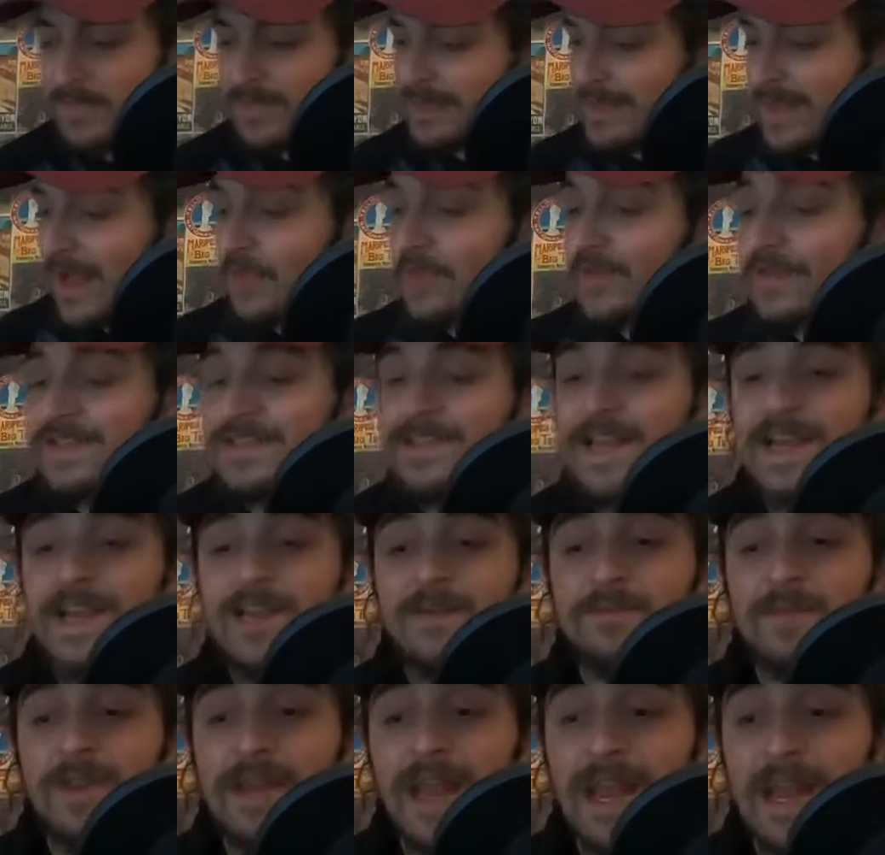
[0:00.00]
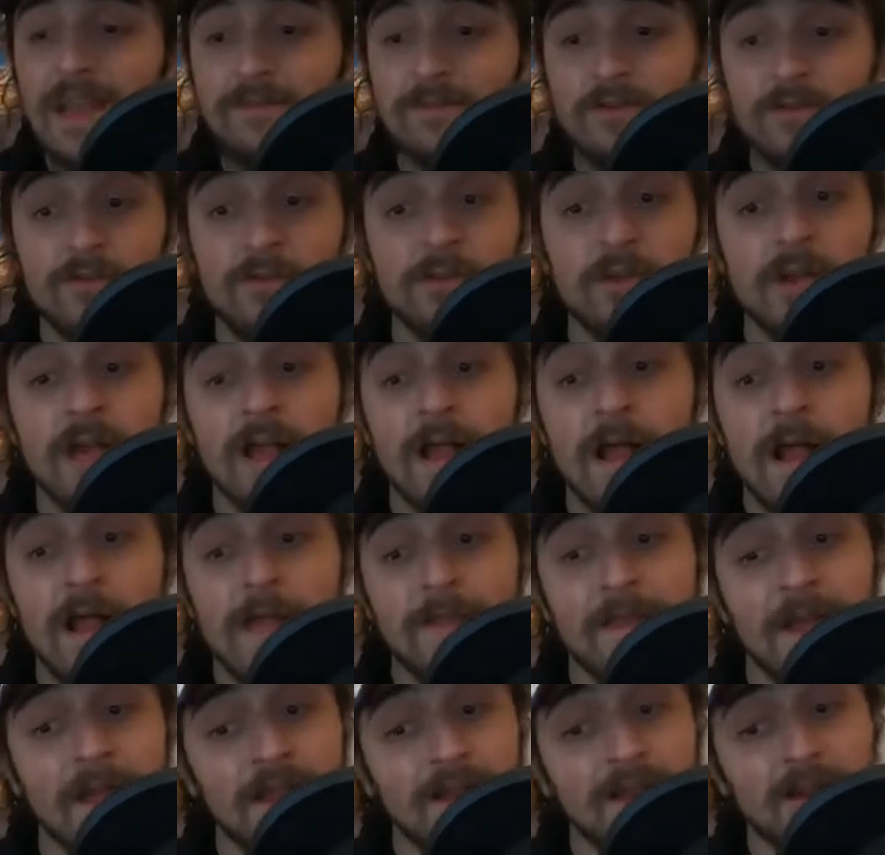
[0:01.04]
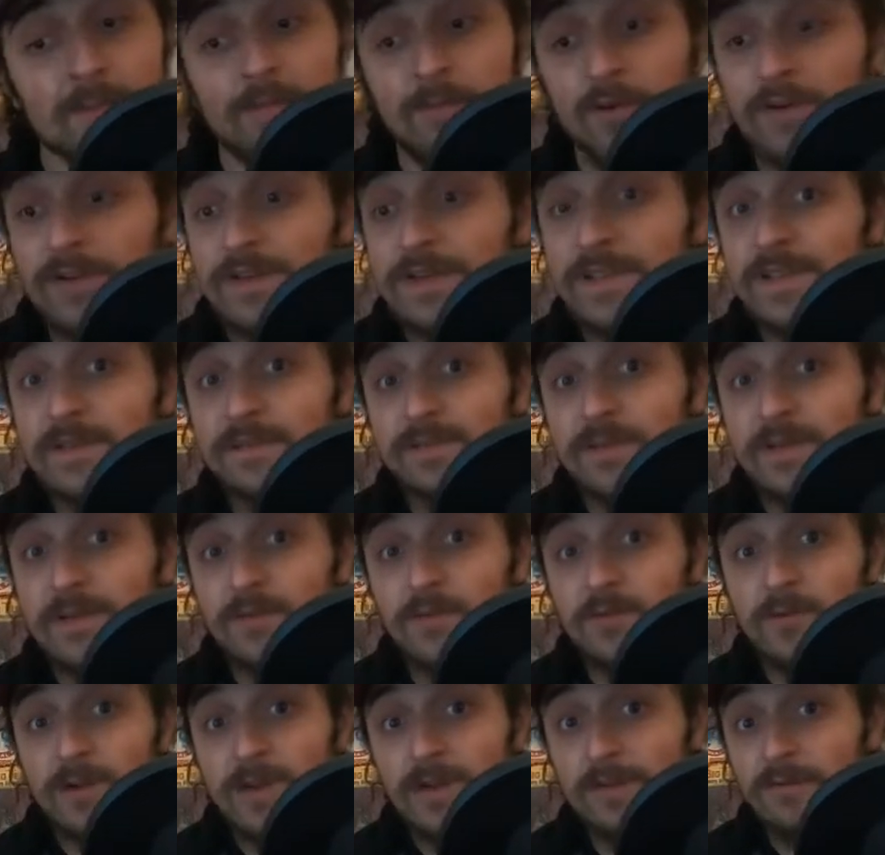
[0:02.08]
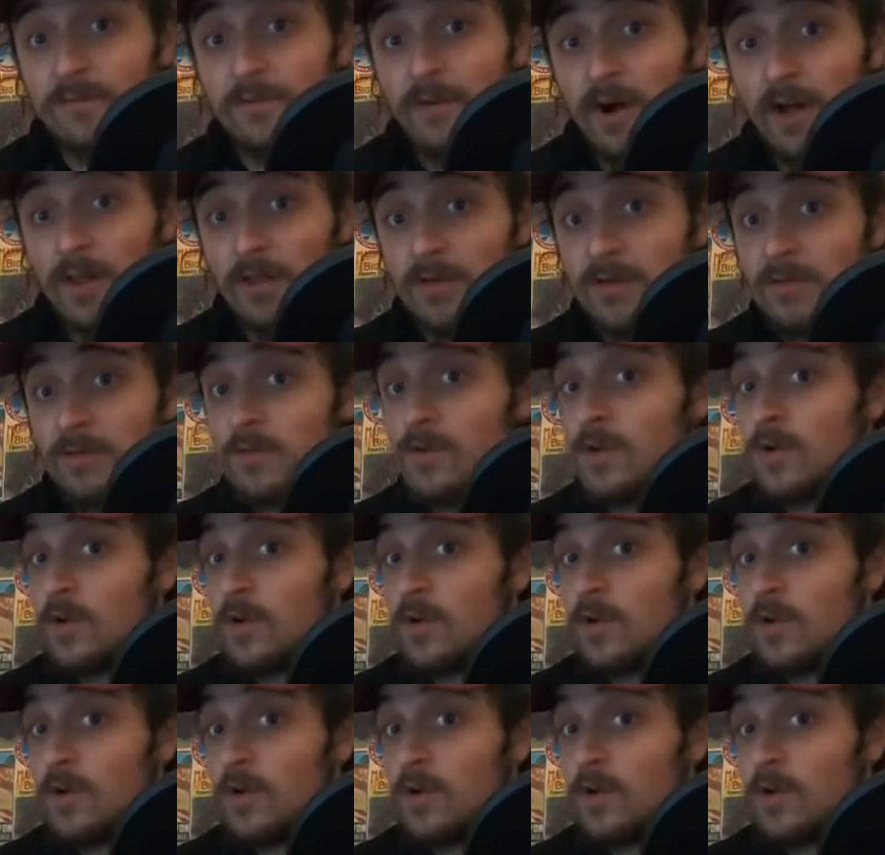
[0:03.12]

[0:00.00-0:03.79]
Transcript: Now, the second behavior that a participant can follow,